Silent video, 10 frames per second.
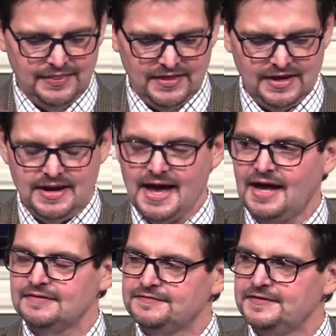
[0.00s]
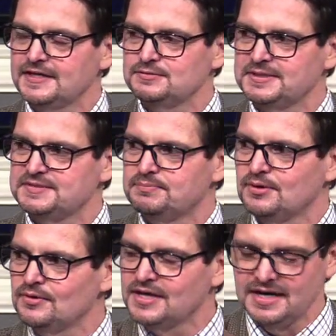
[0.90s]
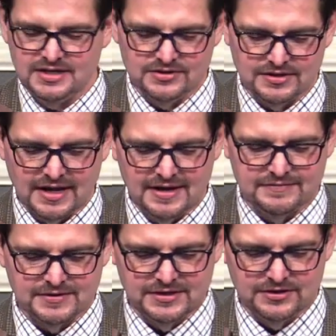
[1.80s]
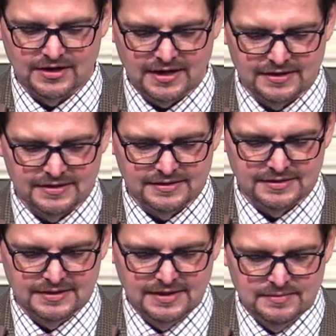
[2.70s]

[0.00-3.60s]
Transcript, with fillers: and then not fix what's broken in your life or in your heart